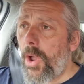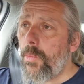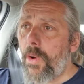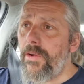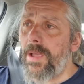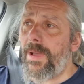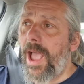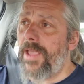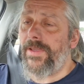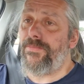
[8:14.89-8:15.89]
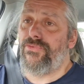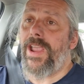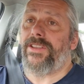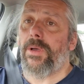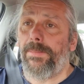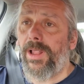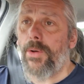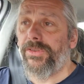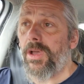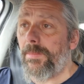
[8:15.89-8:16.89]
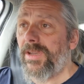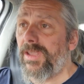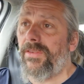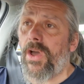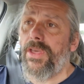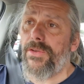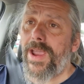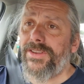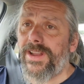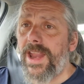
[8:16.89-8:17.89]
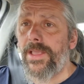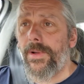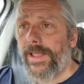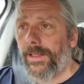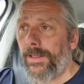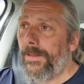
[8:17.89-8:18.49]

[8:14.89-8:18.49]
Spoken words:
don't worry about if it breaks or blows up because I've got another engine anyway.